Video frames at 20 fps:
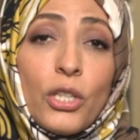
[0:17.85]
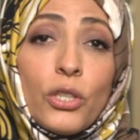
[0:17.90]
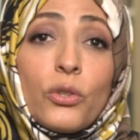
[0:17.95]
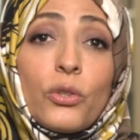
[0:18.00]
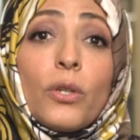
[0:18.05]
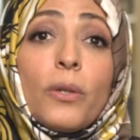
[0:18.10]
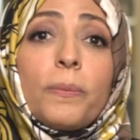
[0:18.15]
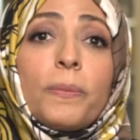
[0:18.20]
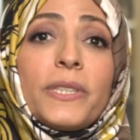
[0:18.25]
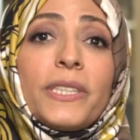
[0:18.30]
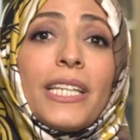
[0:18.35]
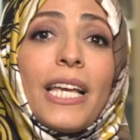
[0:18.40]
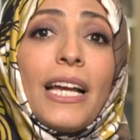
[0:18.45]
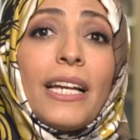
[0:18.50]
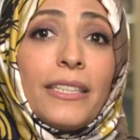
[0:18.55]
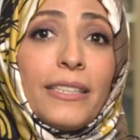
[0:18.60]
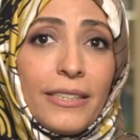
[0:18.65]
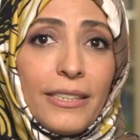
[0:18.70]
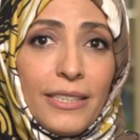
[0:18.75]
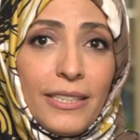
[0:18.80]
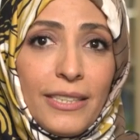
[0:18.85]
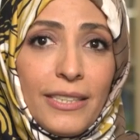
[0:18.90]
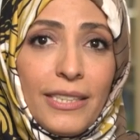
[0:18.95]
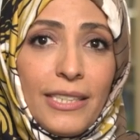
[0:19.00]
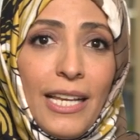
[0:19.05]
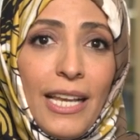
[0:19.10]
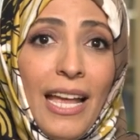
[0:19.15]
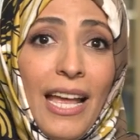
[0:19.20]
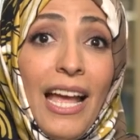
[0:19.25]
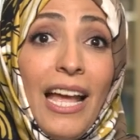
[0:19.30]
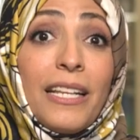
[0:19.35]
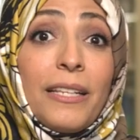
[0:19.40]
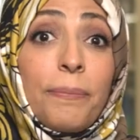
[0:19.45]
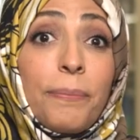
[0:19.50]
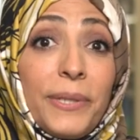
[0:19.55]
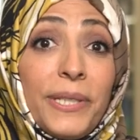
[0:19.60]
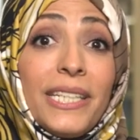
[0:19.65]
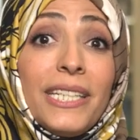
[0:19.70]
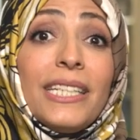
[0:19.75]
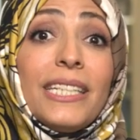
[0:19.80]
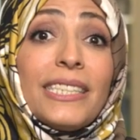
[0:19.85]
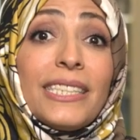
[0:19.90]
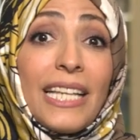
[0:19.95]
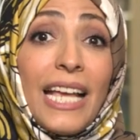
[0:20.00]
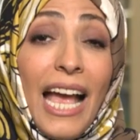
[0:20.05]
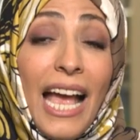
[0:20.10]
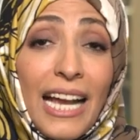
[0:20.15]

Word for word: top scientists, and peace